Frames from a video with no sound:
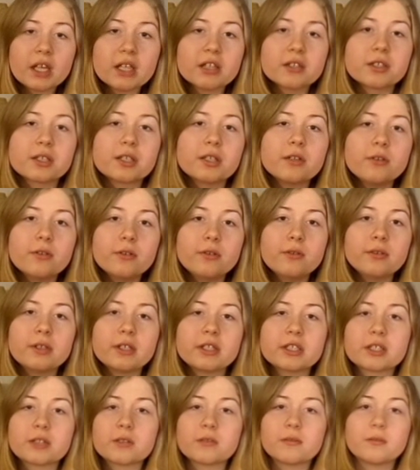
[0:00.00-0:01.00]
So
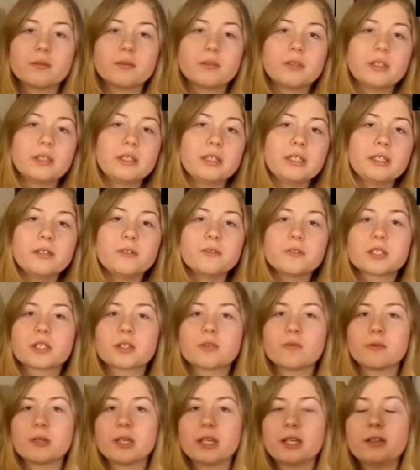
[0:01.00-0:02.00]
this little
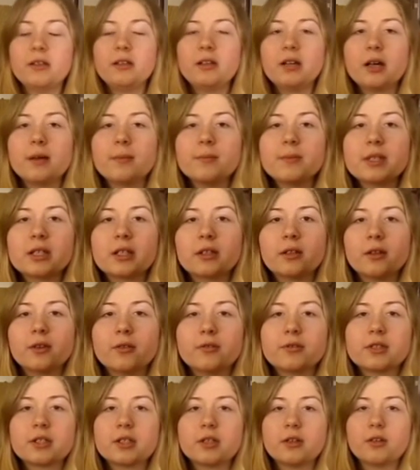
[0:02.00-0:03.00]
squid comes
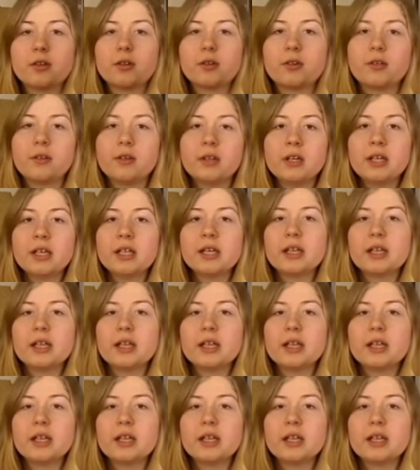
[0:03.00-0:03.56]
closer,